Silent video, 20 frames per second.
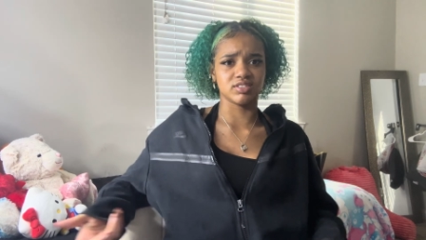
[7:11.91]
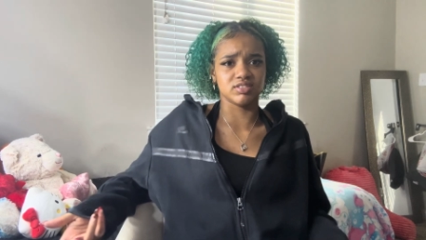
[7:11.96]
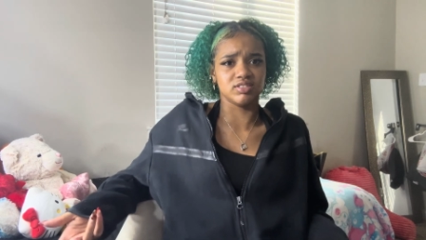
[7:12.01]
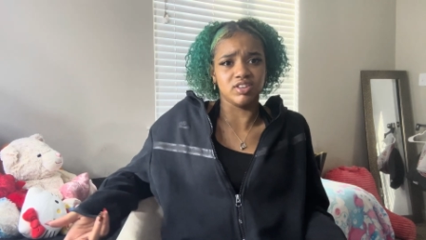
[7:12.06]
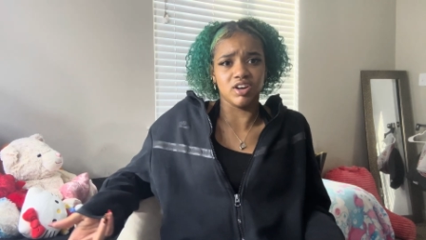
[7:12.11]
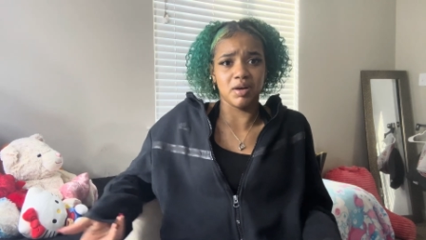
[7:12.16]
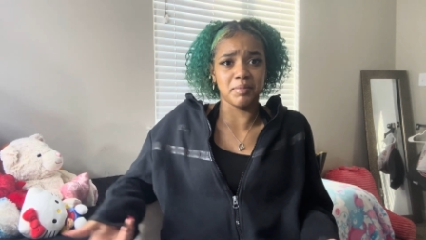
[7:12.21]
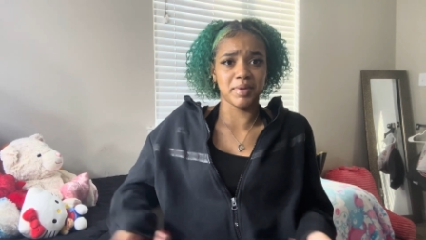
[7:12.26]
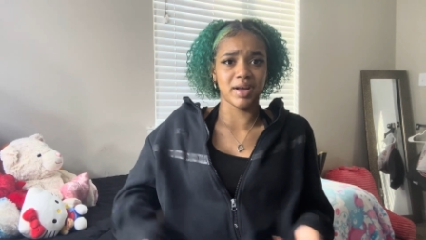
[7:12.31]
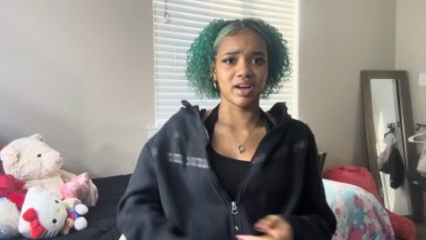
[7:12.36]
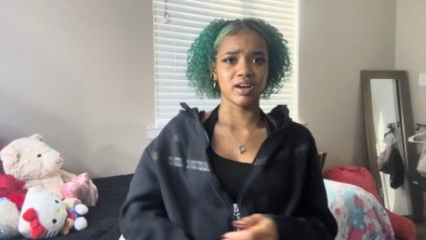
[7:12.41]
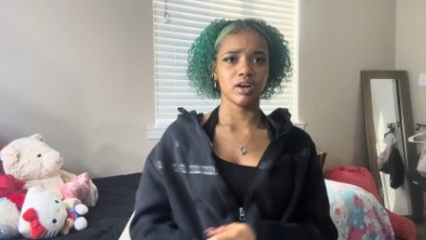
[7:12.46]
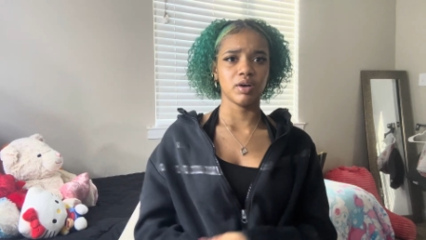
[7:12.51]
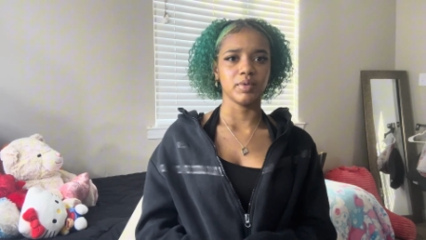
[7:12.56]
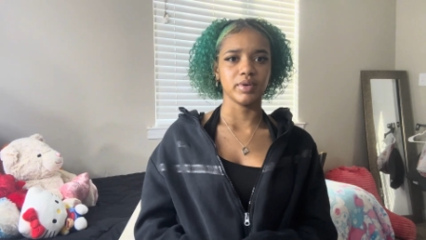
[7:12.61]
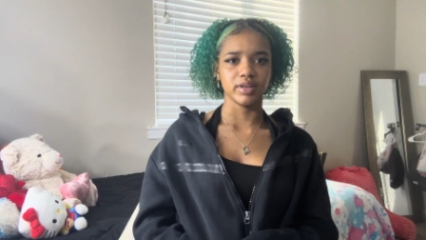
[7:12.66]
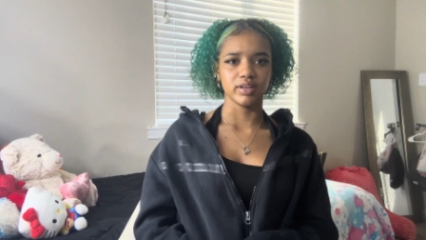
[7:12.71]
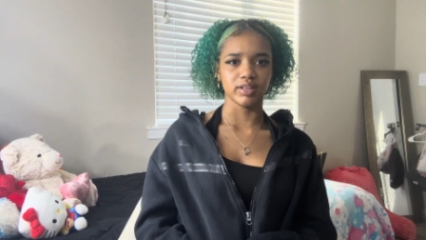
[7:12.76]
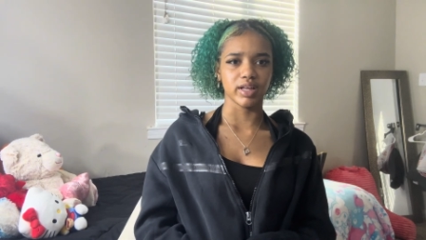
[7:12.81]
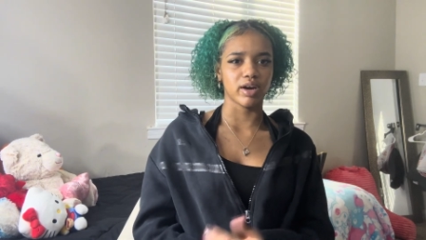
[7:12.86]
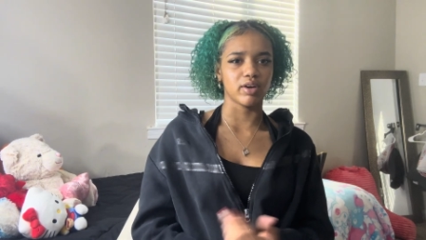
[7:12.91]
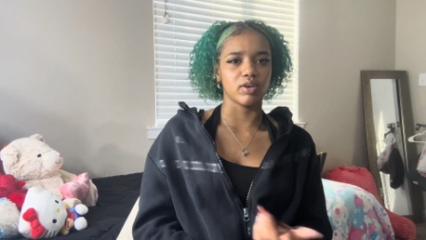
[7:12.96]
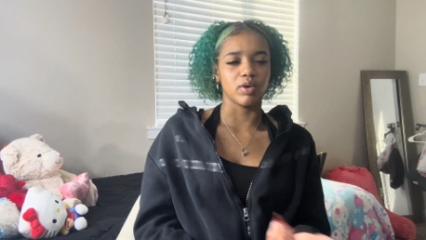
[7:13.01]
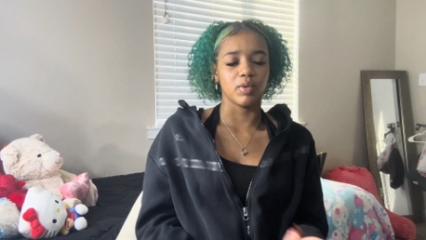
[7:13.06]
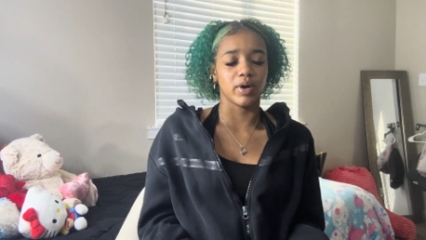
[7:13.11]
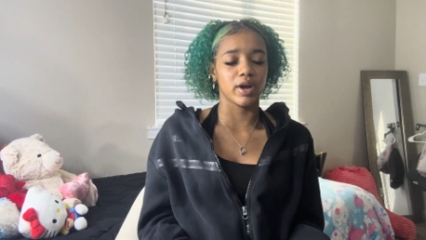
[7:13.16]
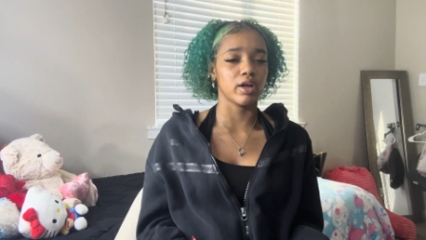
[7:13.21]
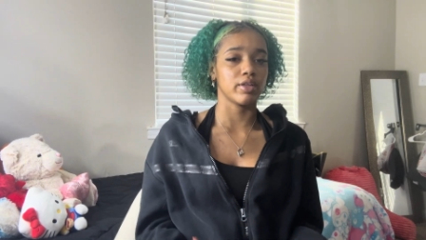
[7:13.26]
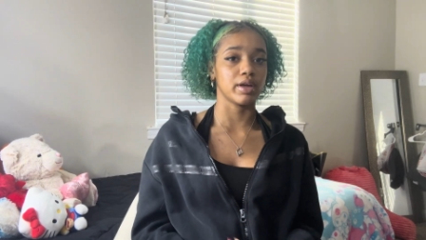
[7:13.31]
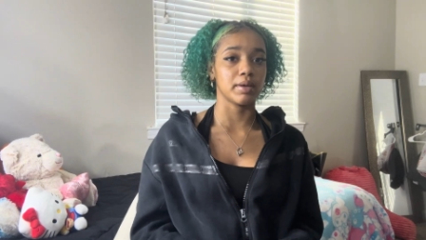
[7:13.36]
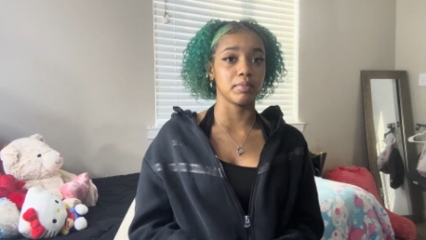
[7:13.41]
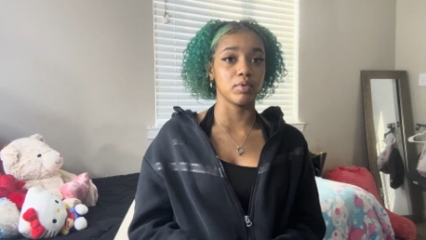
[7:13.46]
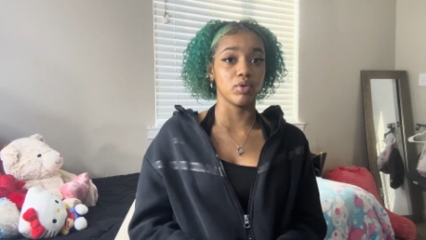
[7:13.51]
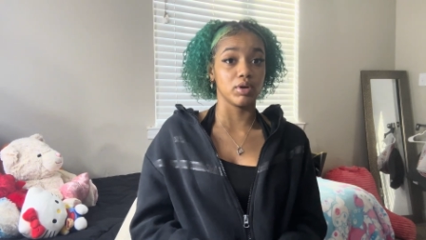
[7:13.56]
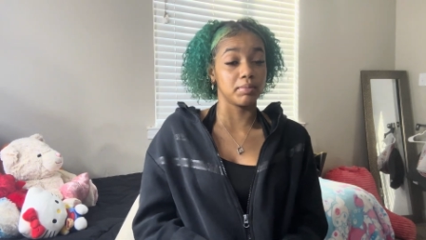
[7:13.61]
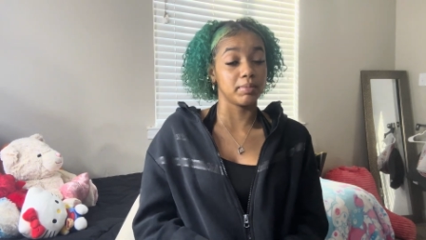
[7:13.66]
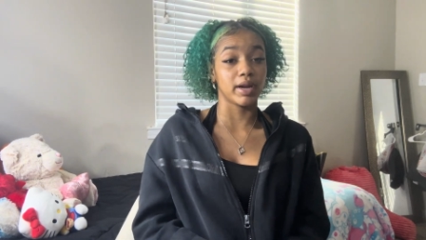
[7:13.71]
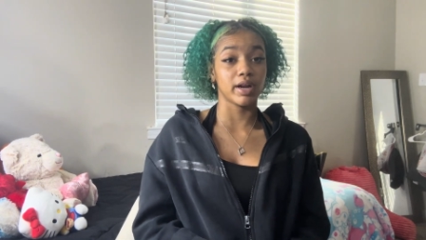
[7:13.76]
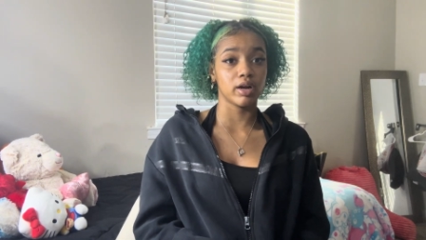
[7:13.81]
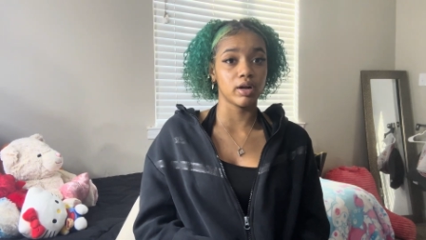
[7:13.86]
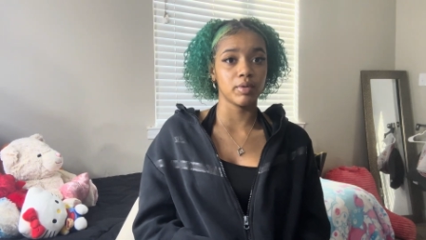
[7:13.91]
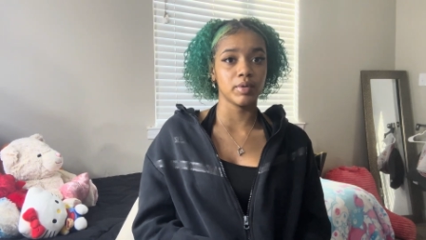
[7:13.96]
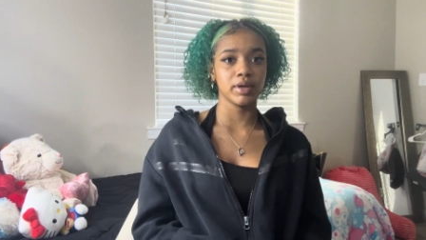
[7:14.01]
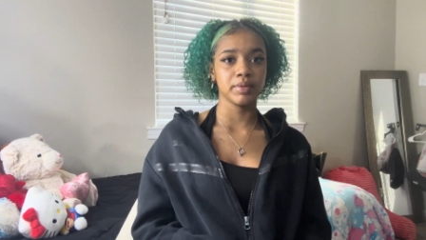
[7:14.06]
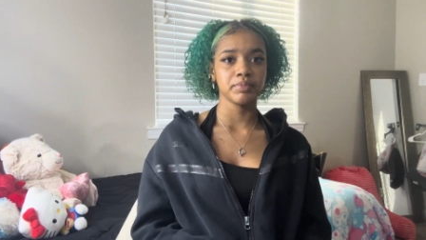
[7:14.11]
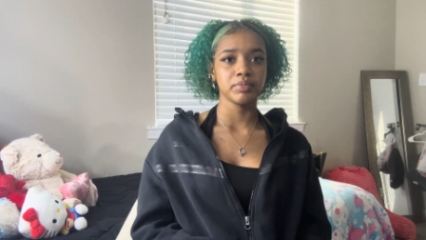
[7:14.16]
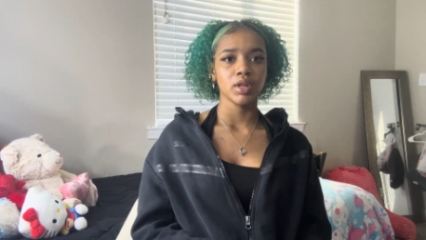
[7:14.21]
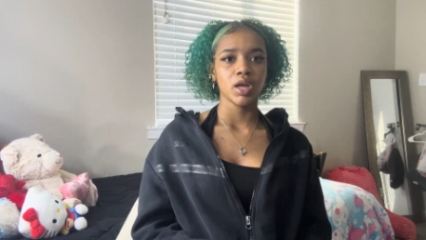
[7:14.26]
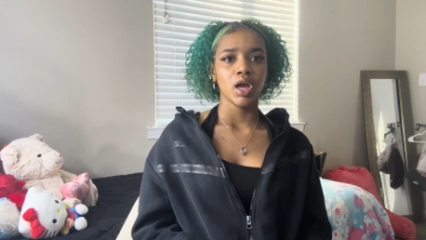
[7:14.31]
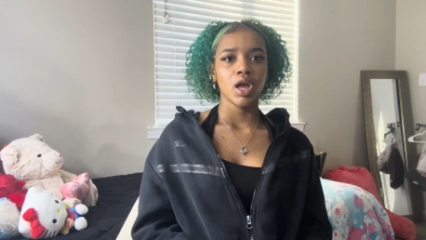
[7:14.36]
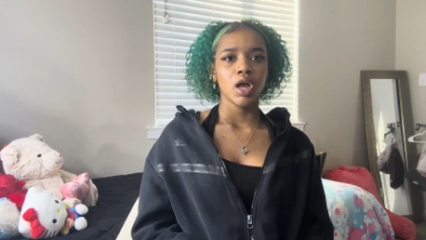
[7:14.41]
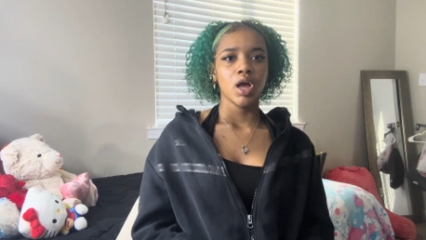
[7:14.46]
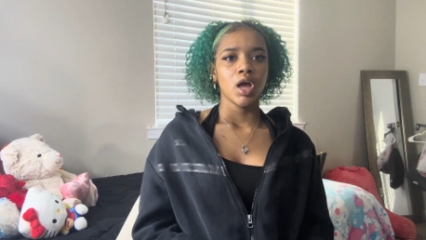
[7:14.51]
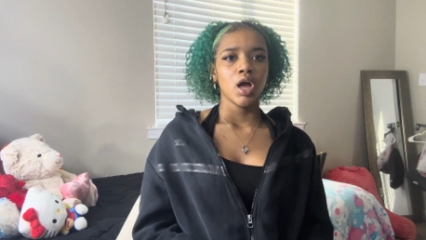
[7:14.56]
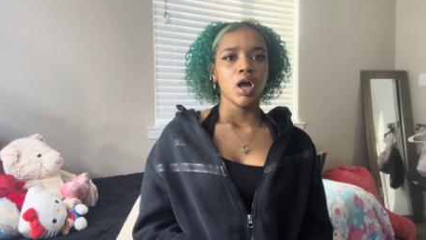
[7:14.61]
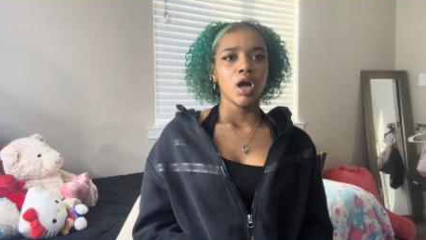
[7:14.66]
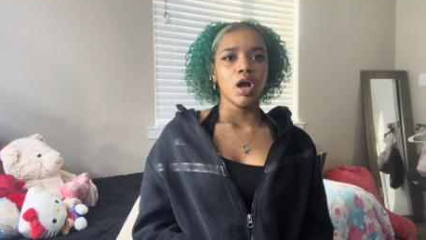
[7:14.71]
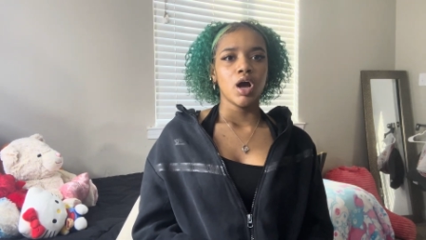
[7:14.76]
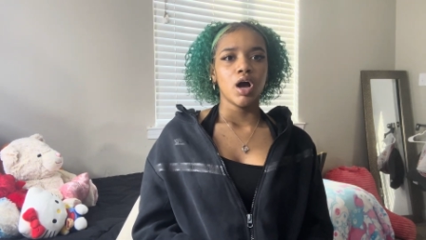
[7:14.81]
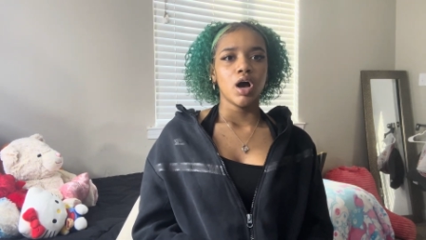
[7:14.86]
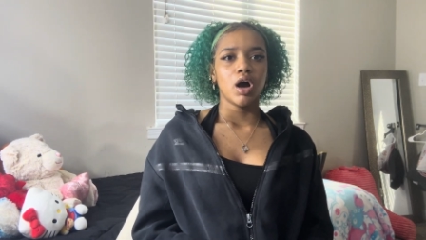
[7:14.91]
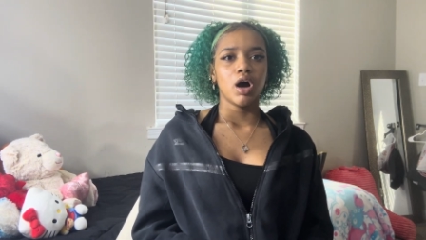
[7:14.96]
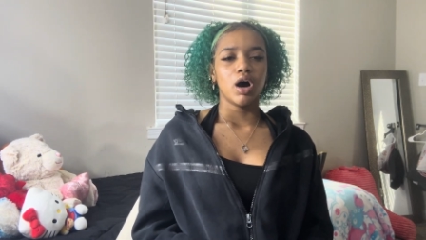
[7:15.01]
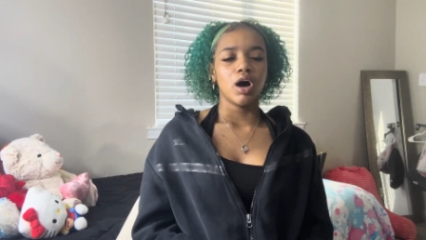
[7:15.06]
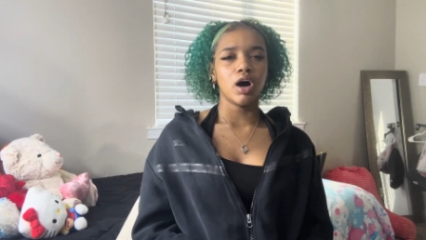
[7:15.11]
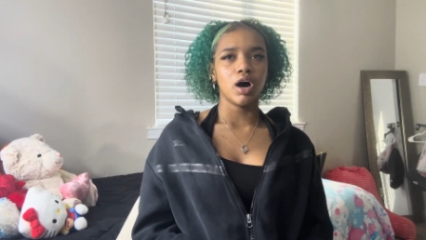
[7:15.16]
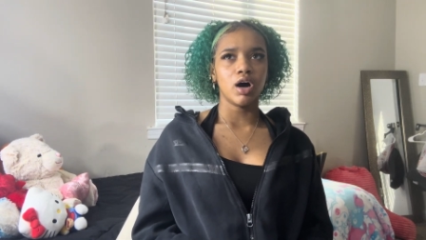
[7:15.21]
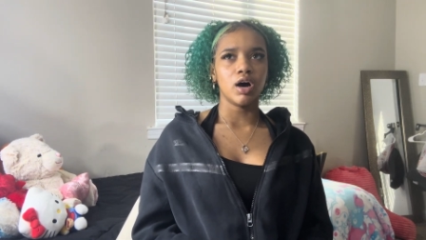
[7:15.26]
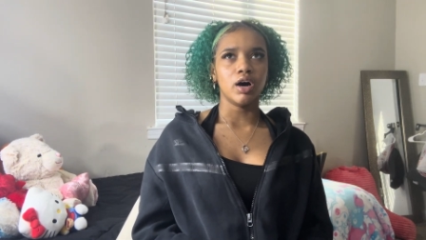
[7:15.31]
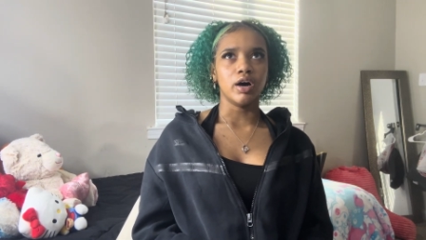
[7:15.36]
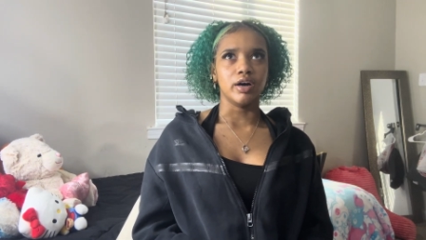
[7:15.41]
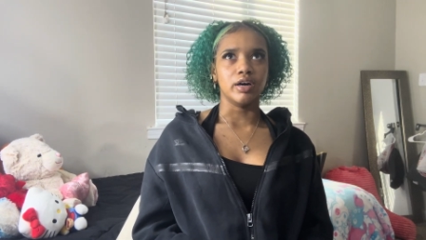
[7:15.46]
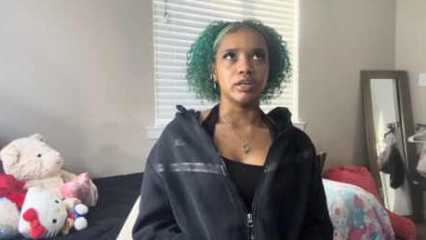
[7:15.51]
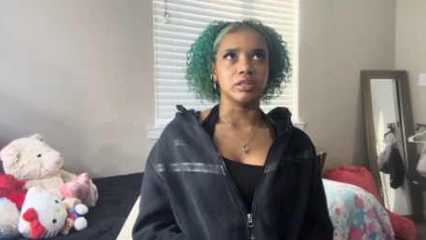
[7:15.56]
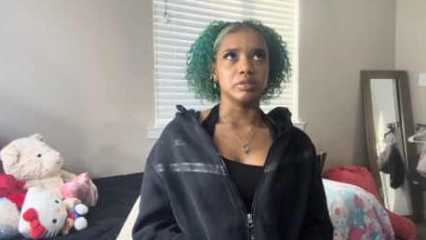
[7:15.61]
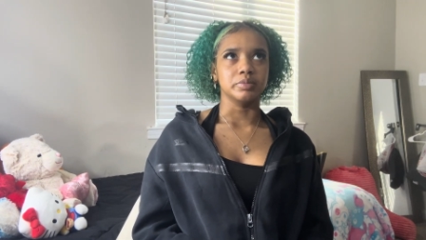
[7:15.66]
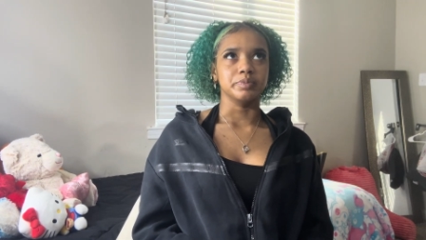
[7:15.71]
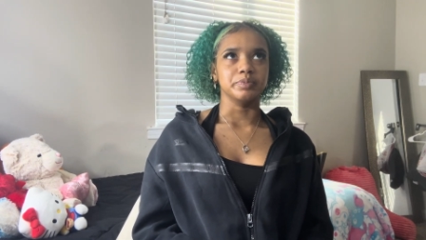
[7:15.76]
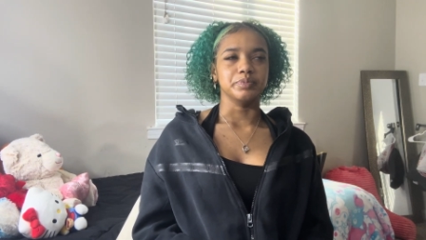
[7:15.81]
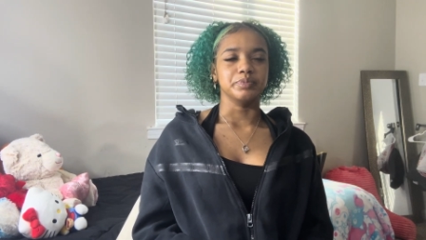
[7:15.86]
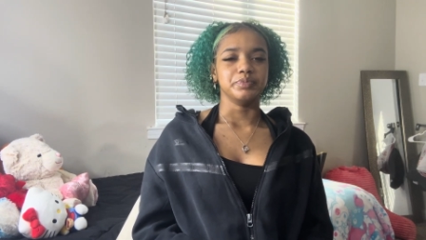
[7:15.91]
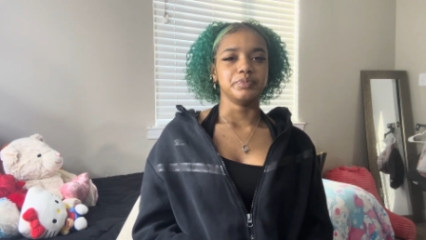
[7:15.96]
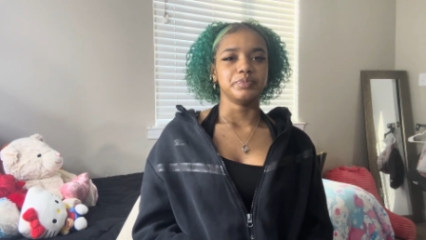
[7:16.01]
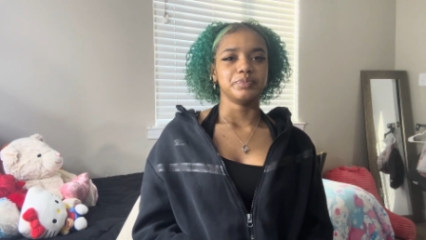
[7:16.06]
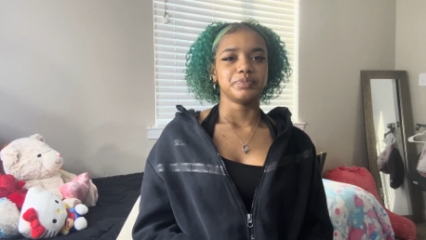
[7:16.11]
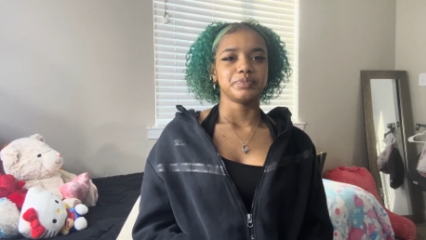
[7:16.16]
Y'all not going. I don't know why y'all think I'm going. I'm not going.